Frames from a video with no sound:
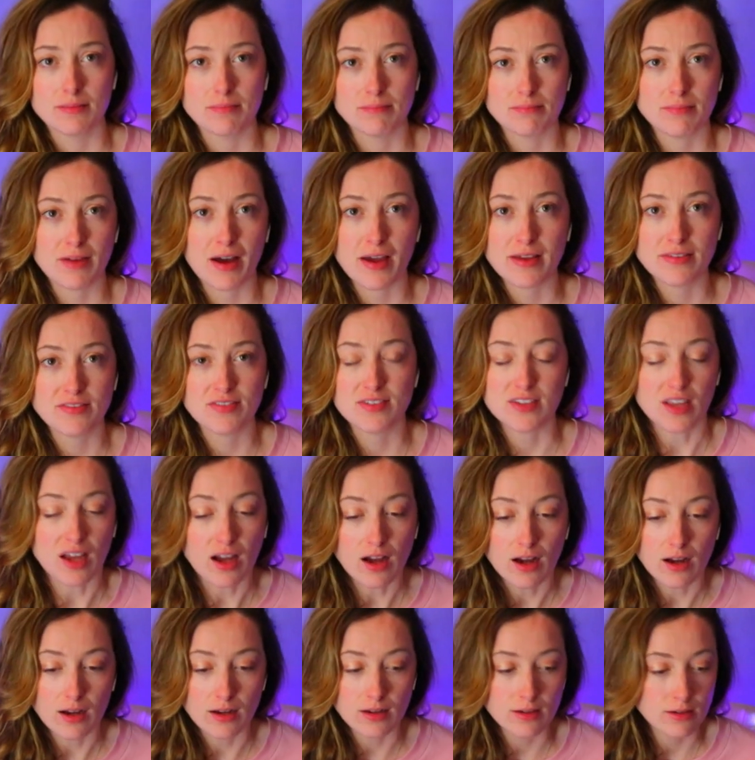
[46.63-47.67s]
my
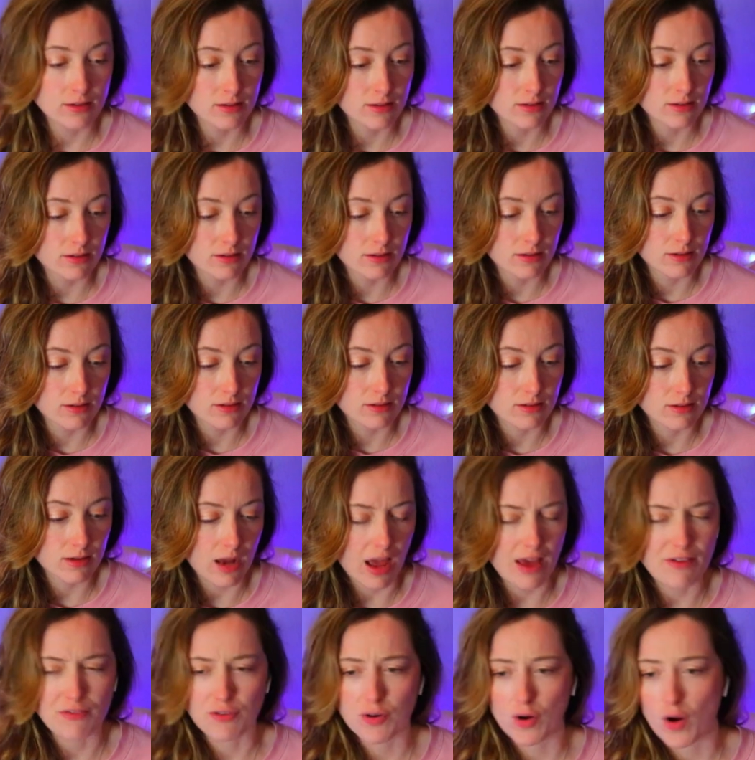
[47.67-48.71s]
son,
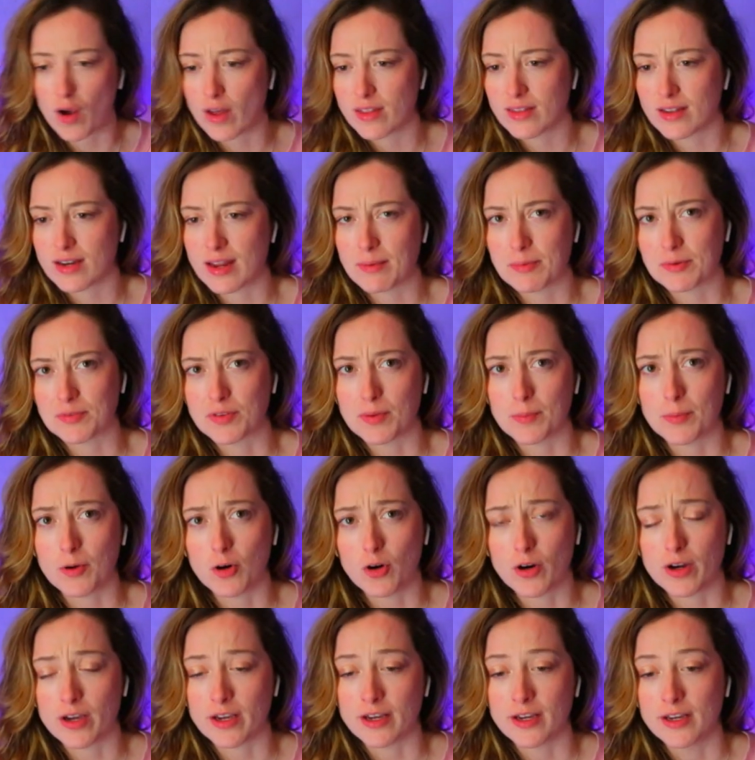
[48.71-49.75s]
I forgot the name of the
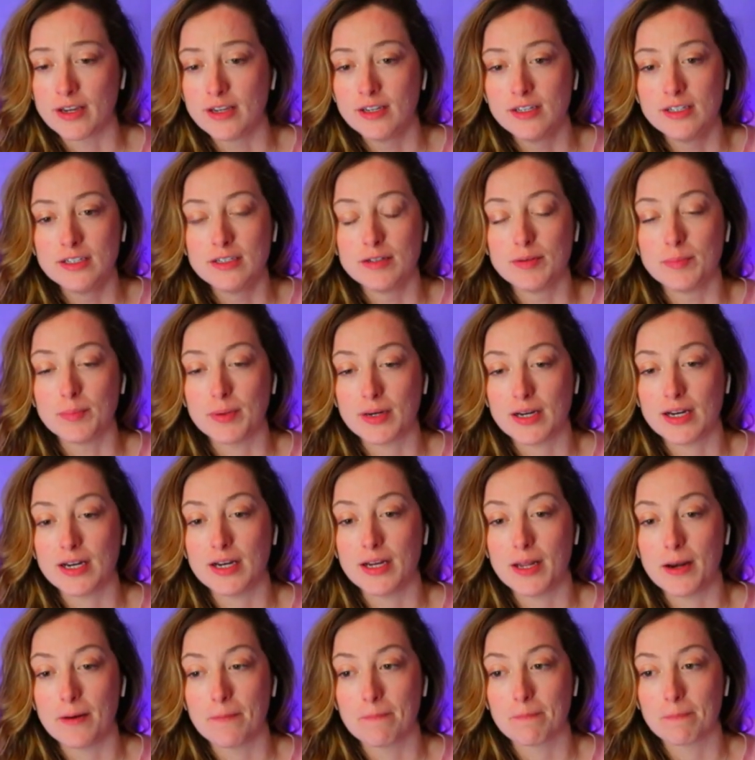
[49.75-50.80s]
boy,
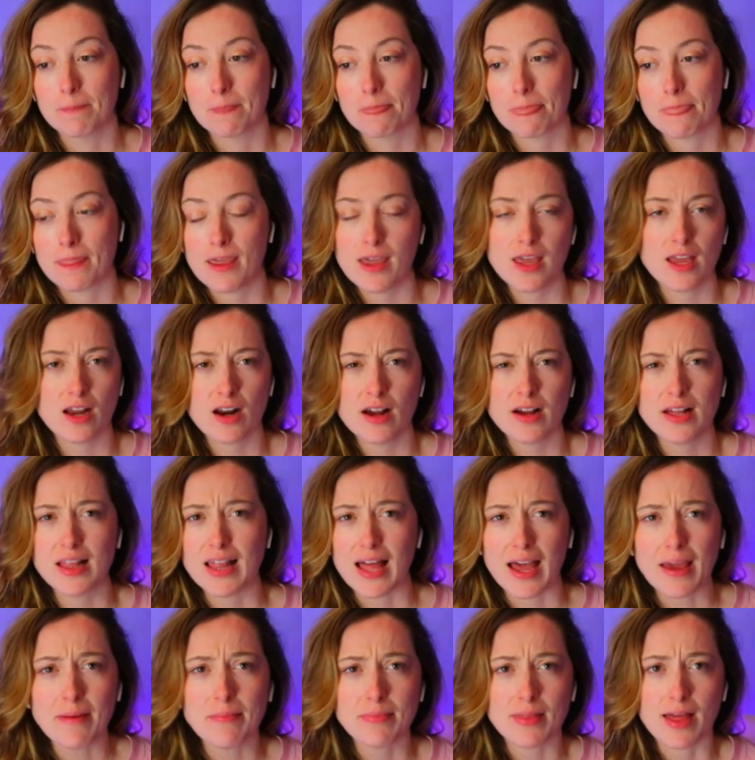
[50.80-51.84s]
but he cannot
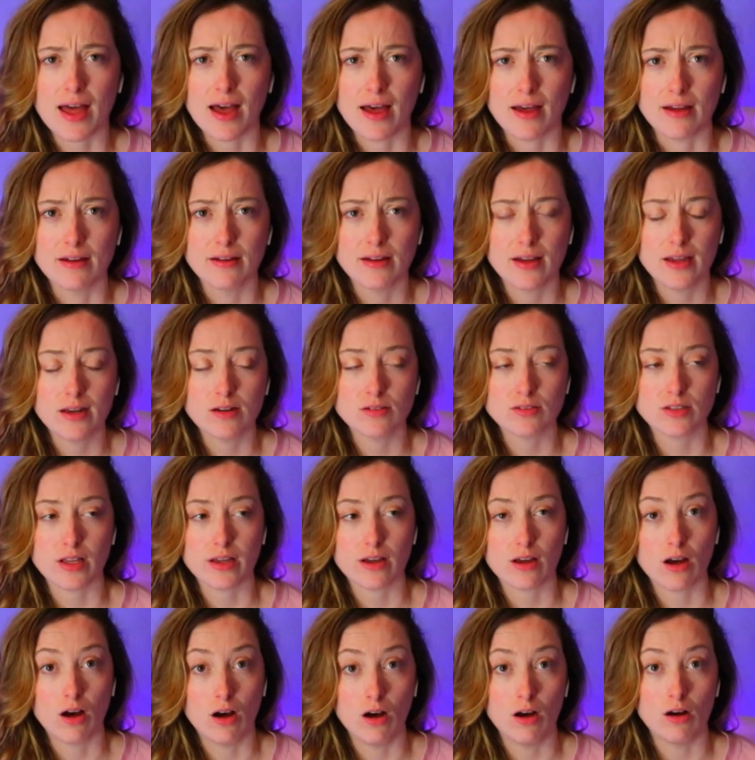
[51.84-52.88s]
climb that. And he was like,
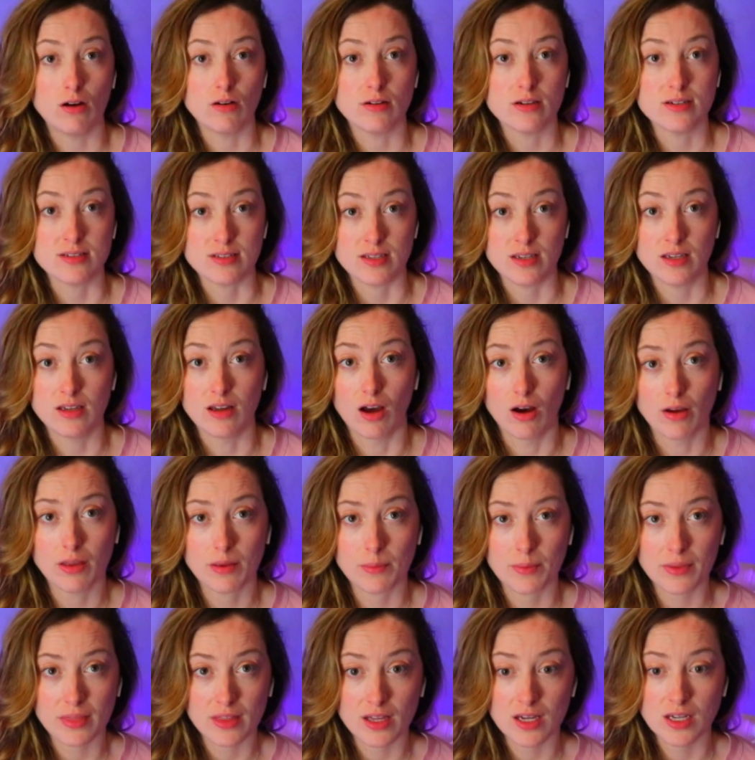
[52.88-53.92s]
oh, is he going
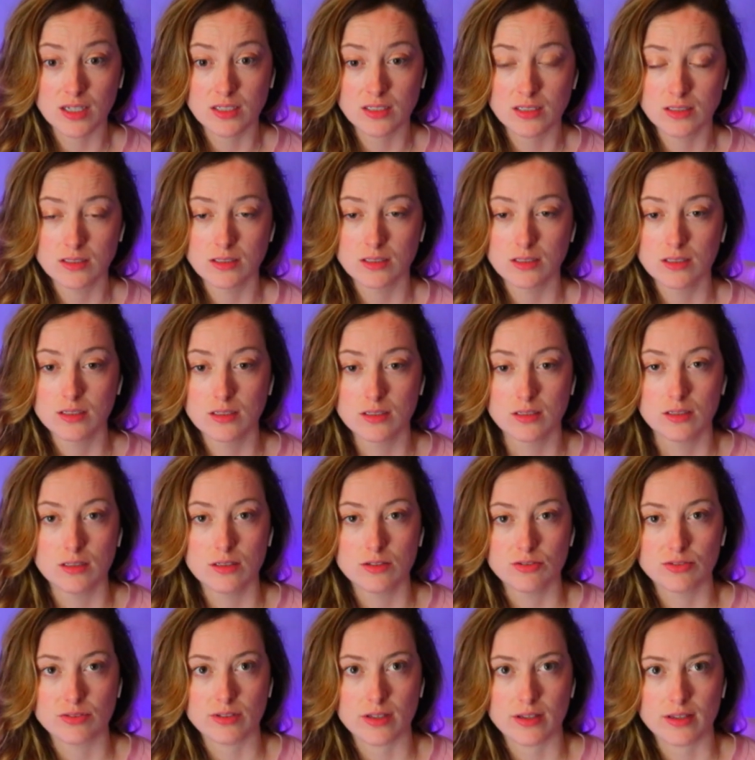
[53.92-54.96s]
with us?
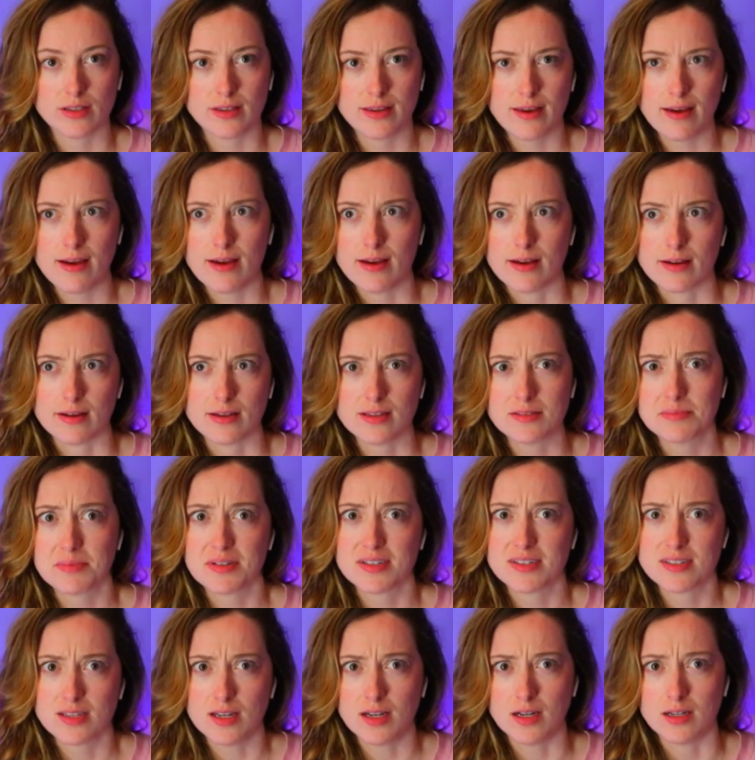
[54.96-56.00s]
She's like, yeah, he's my
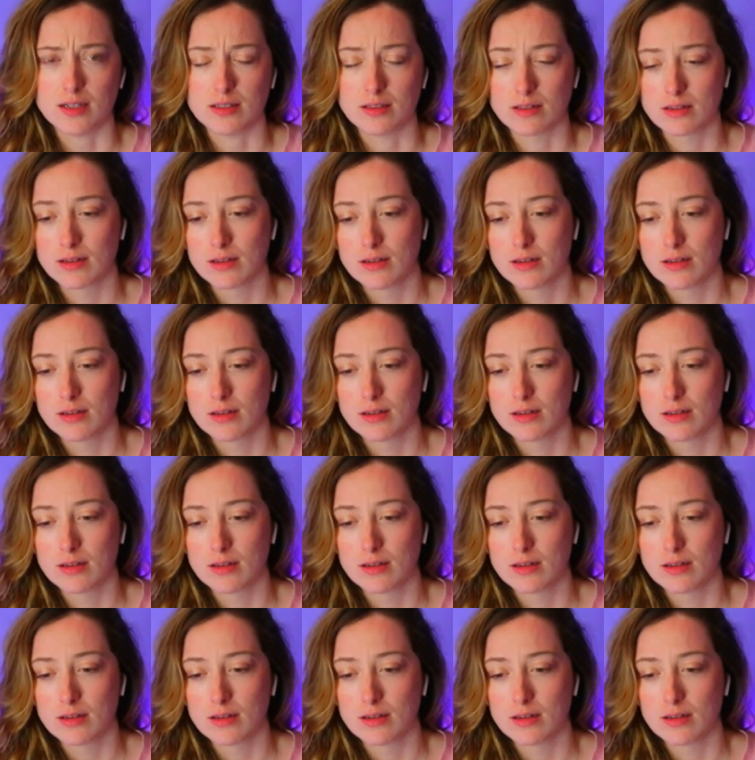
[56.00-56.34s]
son.